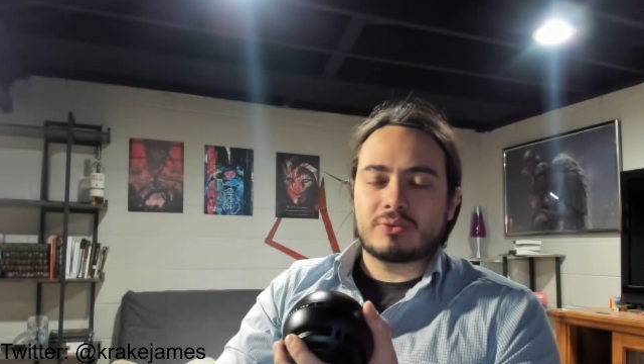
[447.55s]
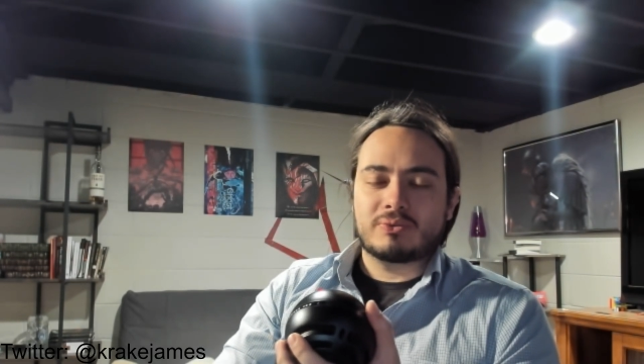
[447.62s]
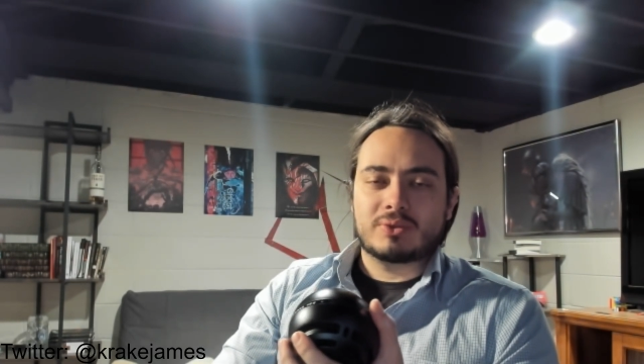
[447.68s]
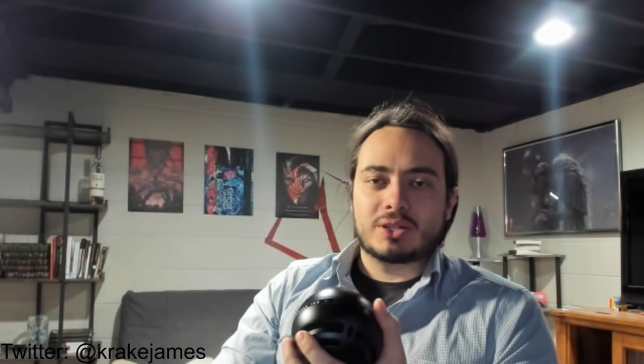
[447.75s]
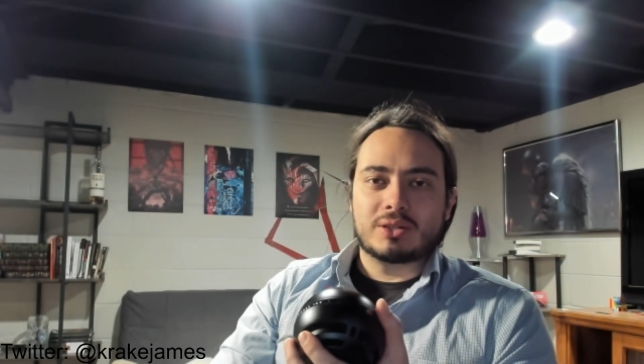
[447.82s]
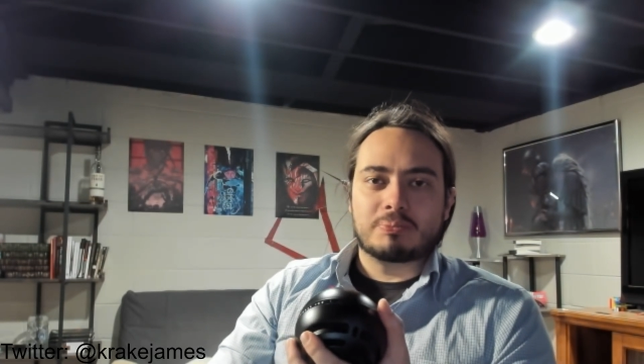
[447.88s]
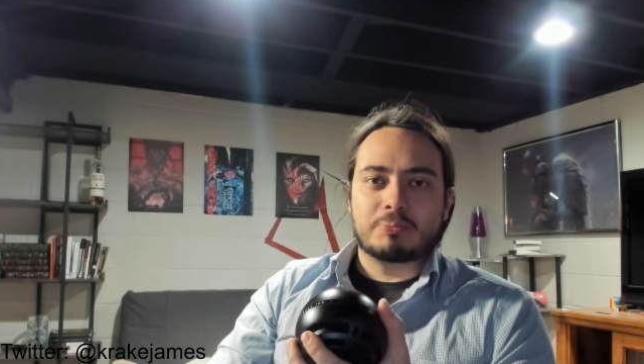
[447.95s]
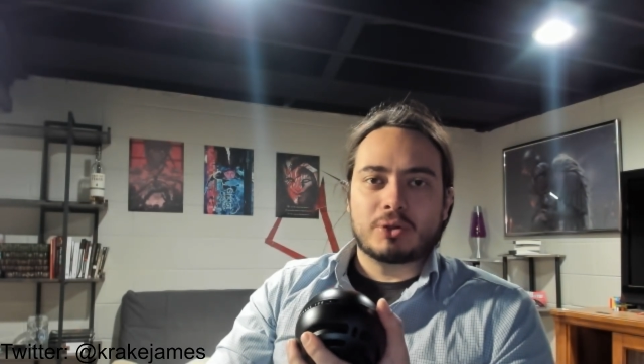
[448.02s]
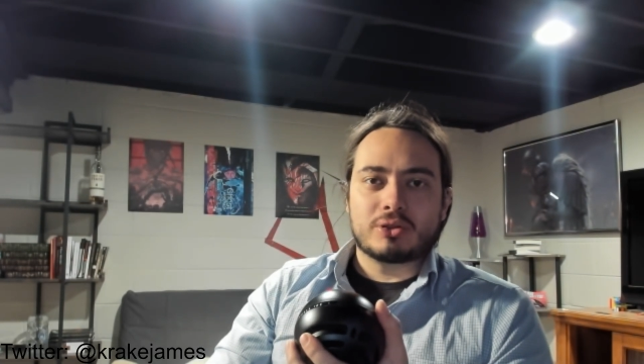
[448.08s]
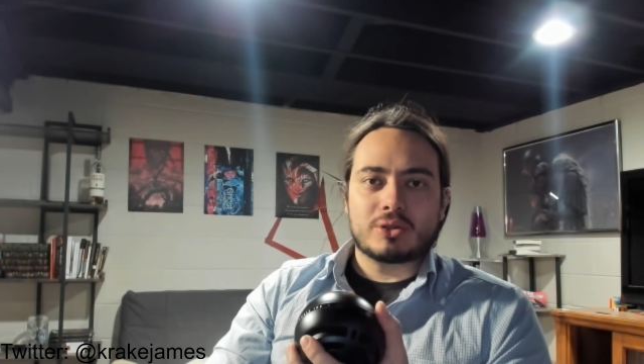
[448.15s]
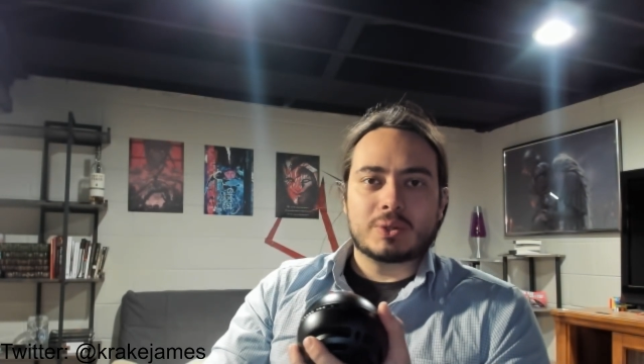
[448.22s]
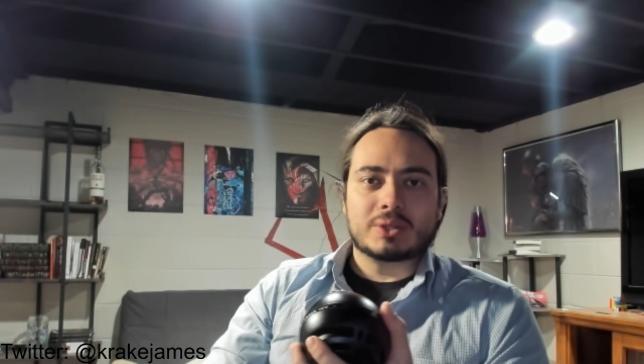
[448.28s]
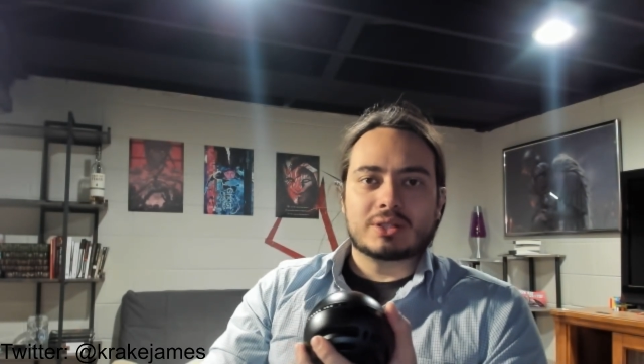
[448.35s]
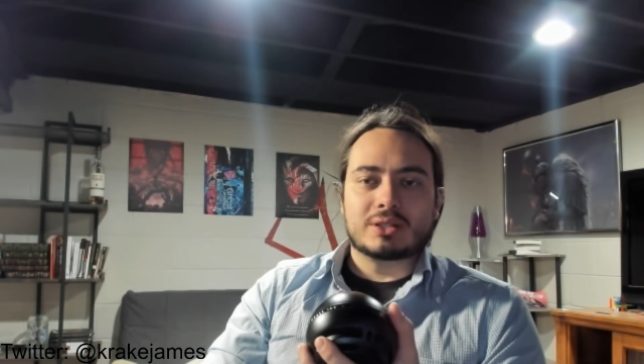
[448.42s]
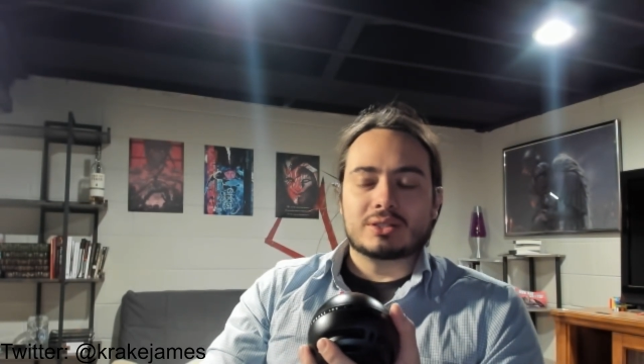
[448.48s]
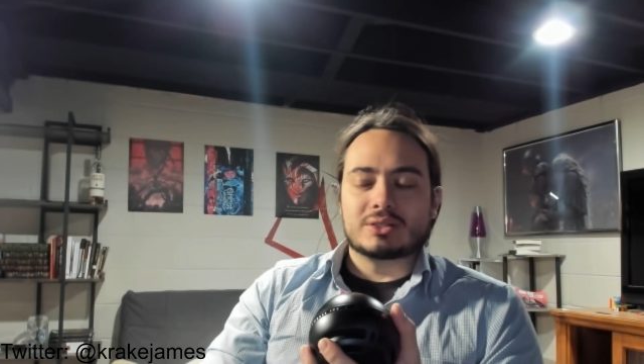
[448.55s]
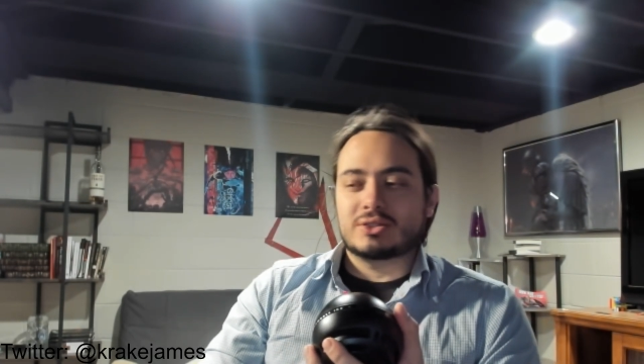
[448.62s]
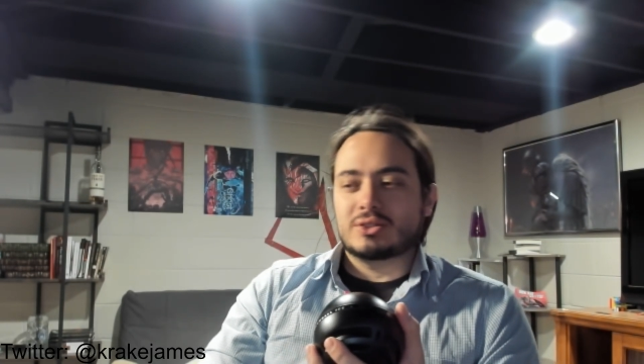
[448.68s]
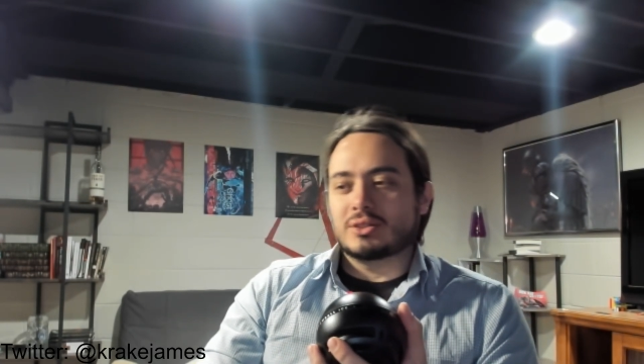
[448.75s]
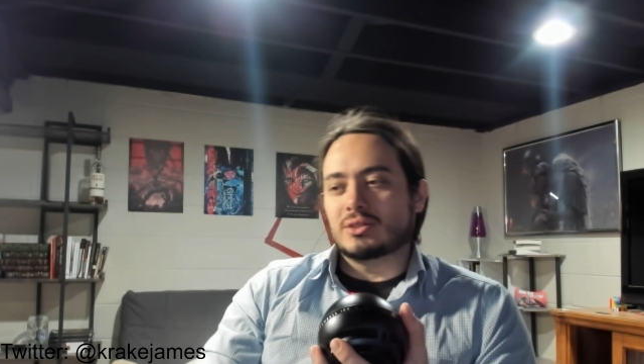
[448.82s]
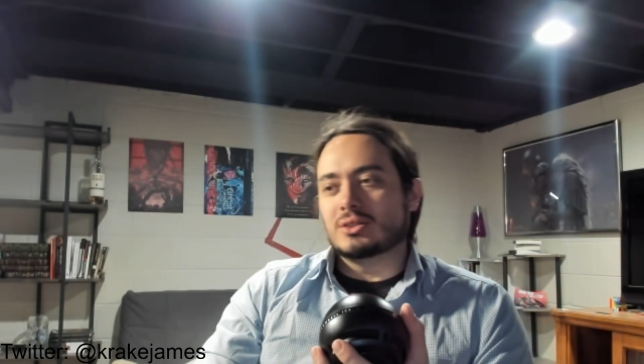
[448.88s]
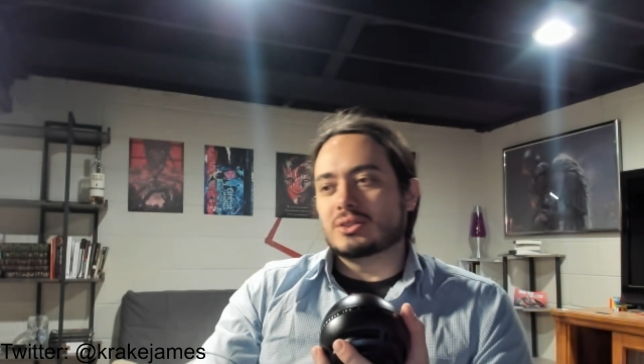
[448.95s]
to pull you into this
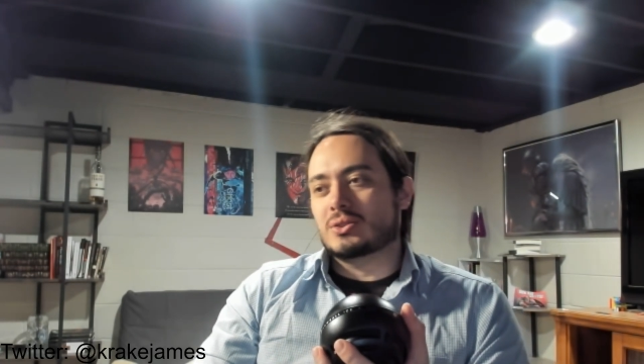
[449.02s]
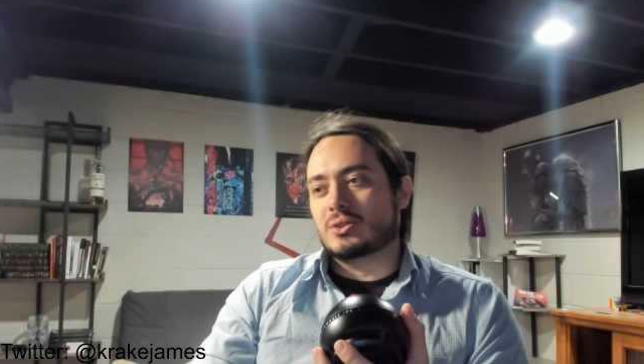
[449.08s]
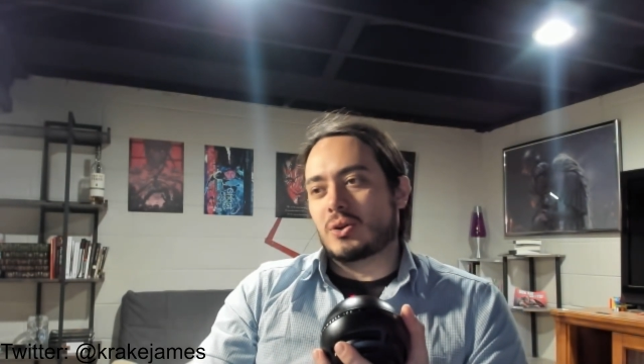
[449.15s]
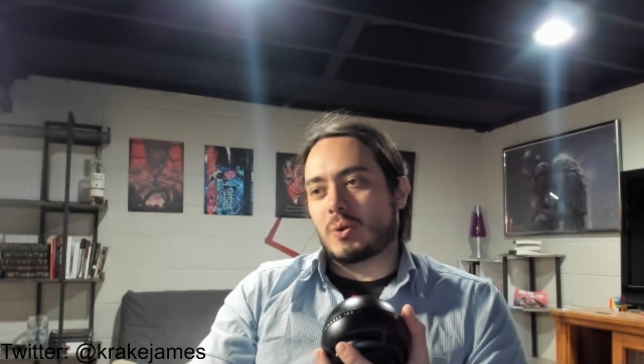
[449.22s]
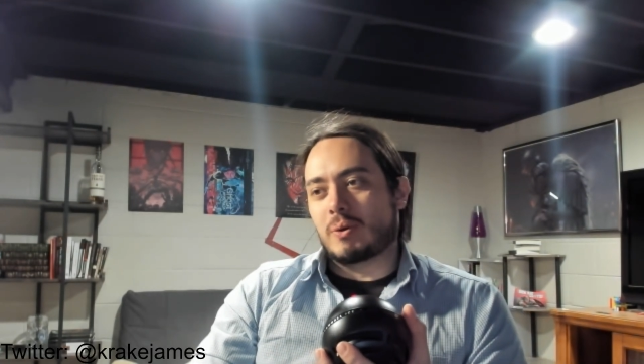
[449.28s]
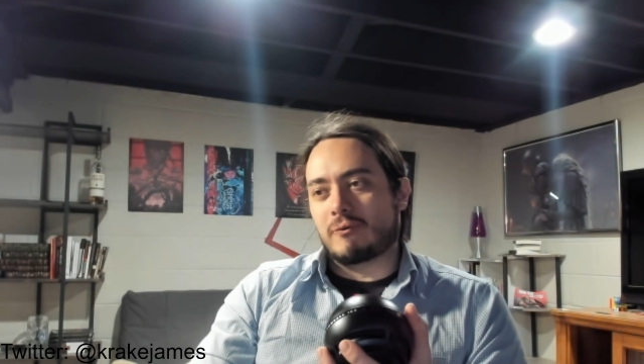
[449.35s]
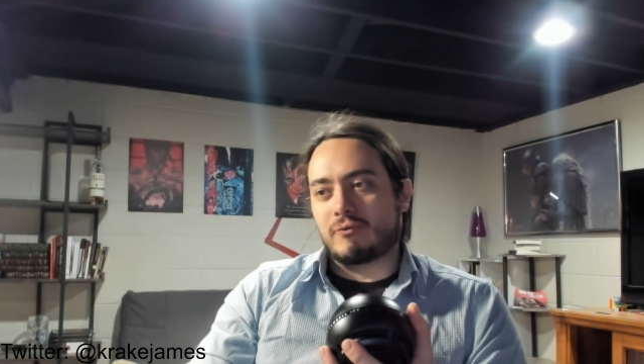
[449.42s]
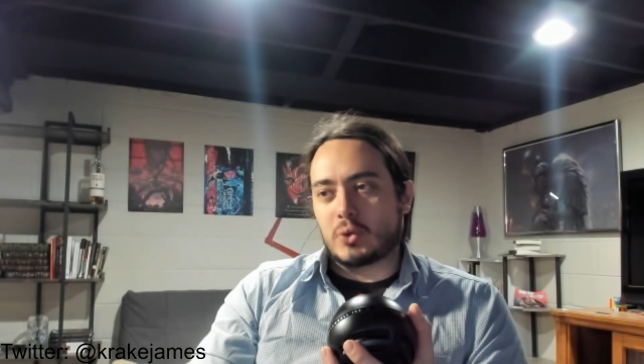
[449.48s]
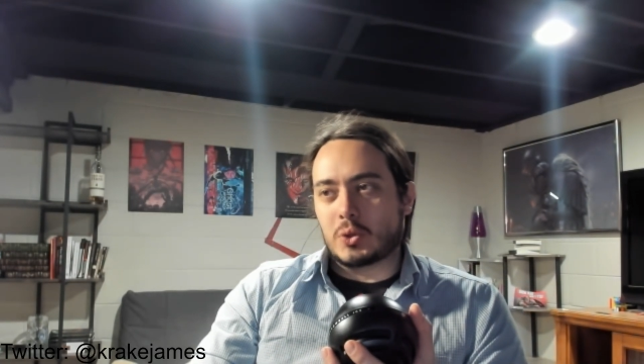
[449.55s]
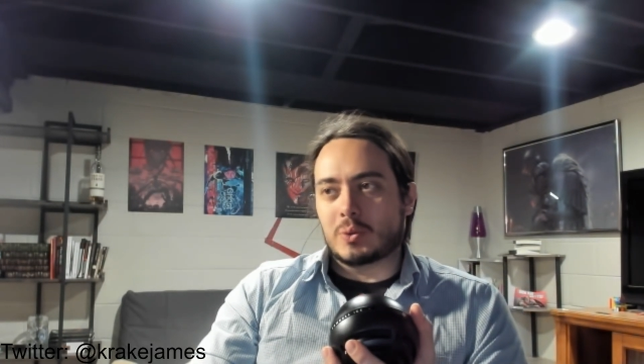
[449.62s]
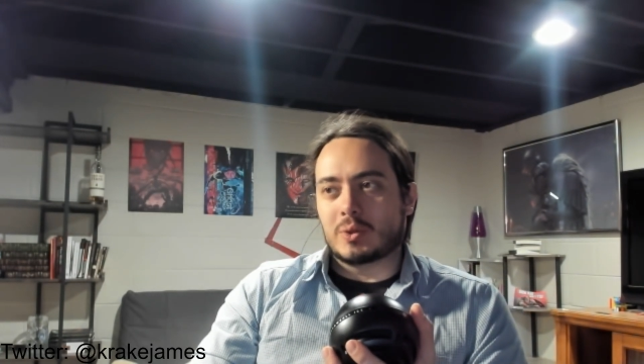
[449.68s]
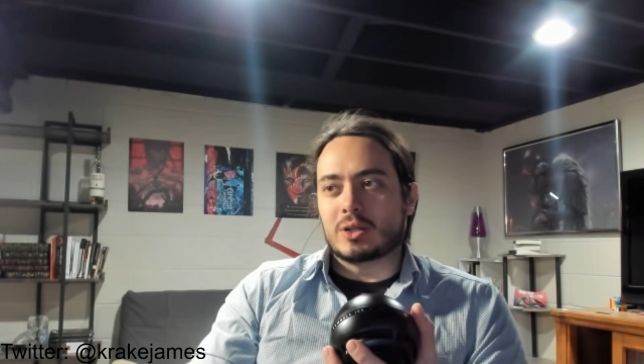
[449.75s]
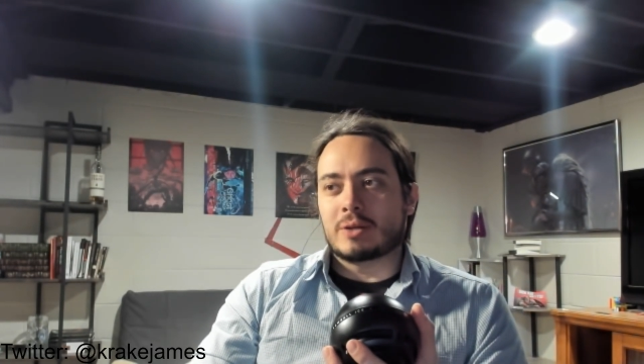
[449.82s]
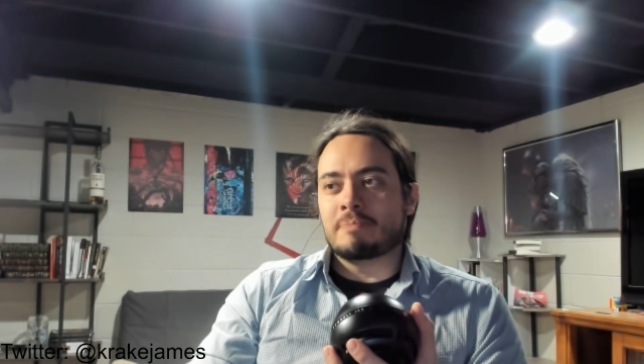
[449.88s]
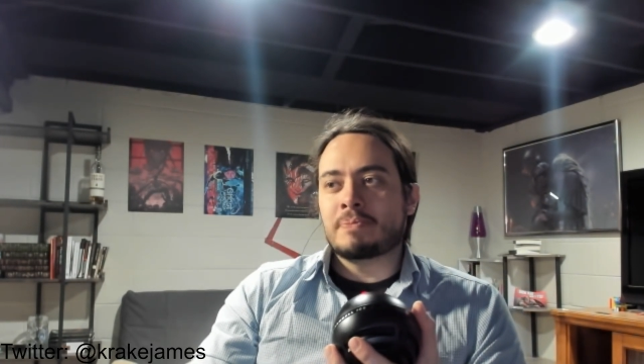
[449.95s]
series going forward.